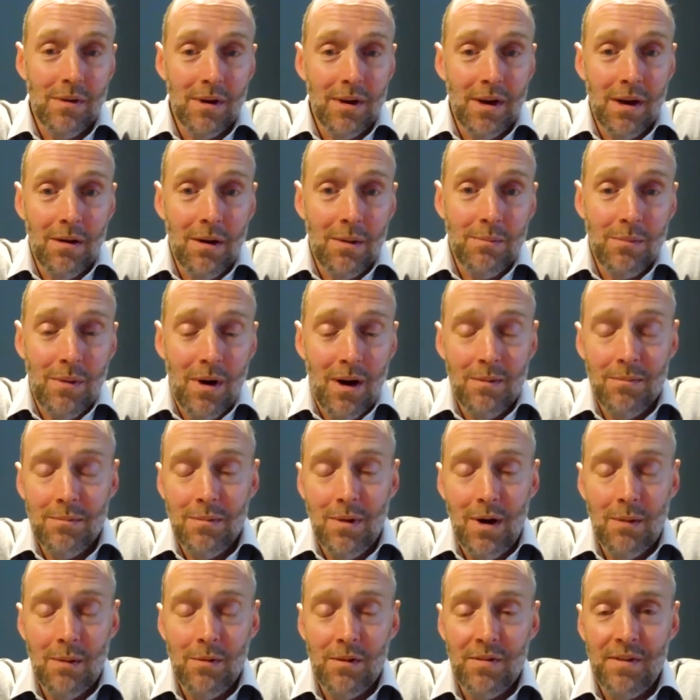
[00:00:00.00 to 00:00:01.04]
You know, I'm, I'm
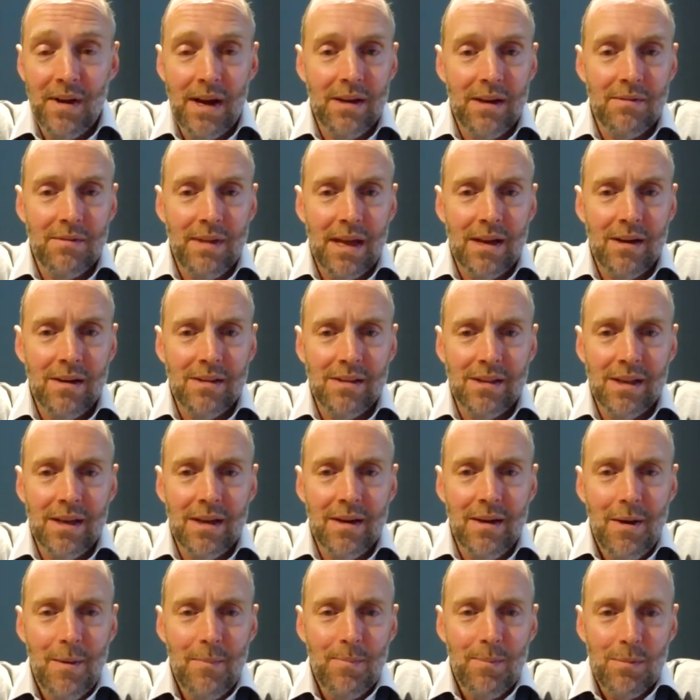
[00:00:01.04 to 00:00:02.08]
I'm a fan of that
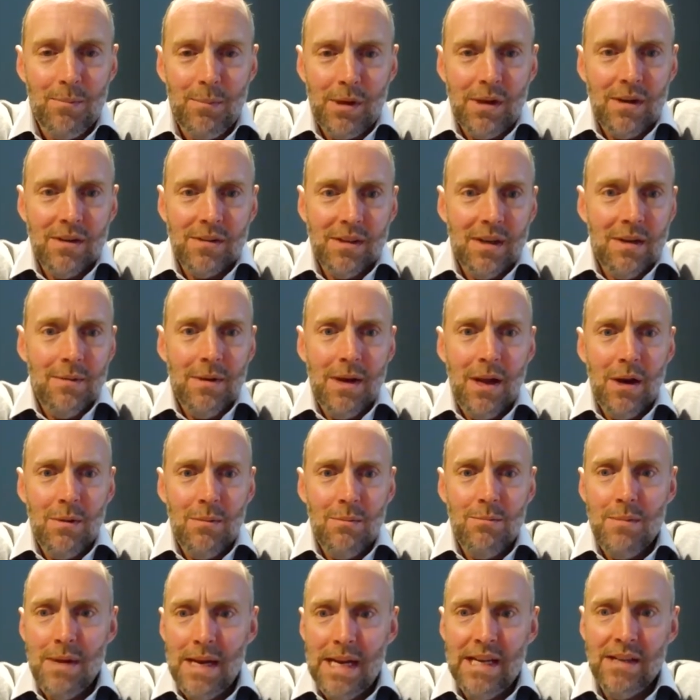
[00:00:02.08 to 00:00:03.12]
idea because it, it
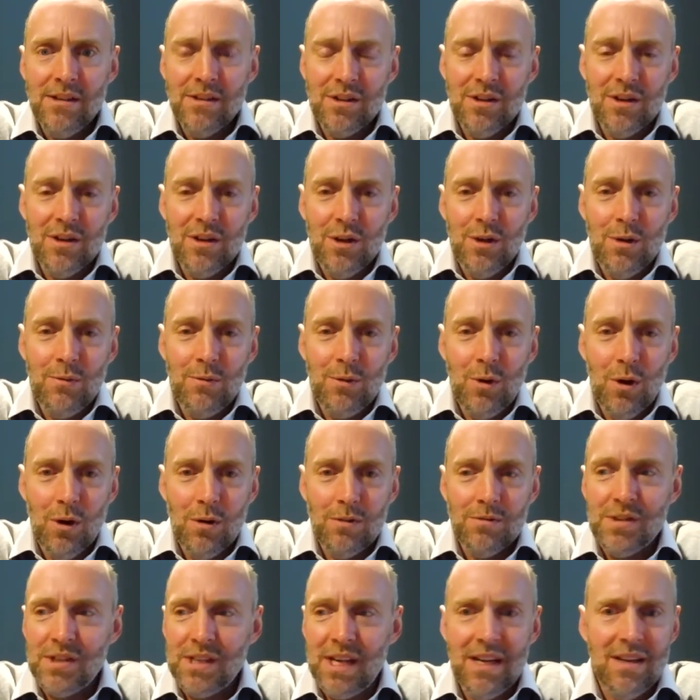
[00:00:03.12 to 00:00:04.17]
means that you've
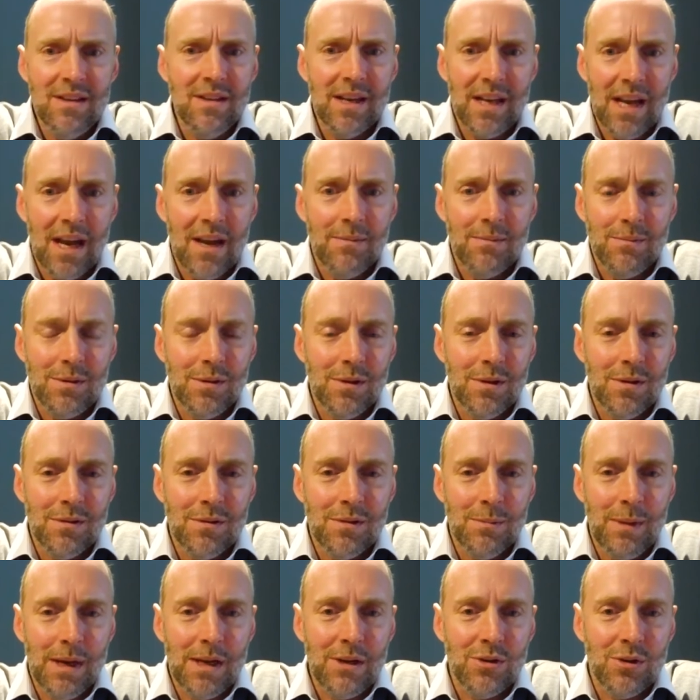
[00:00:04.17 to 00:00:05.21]
got skin in the game to
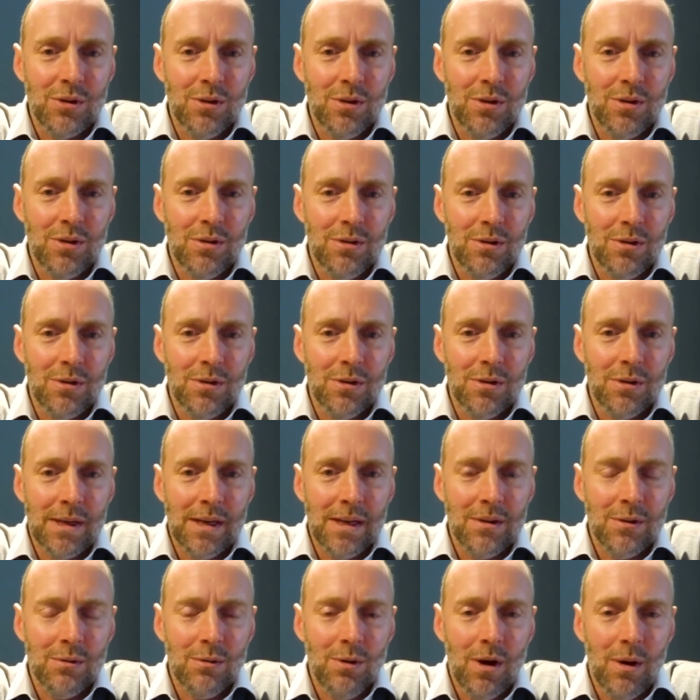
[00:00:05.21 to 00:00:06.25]
to make sure you're you're doing
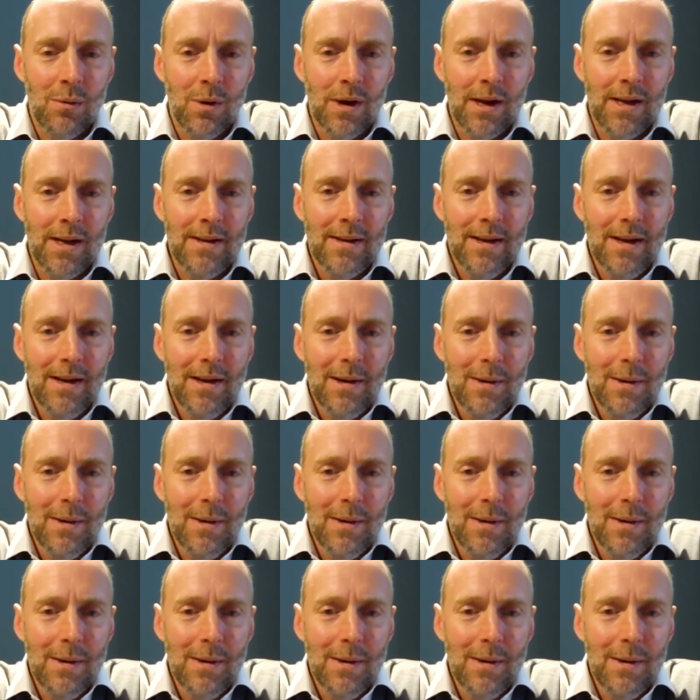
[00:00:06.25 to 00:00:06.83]
it the right way.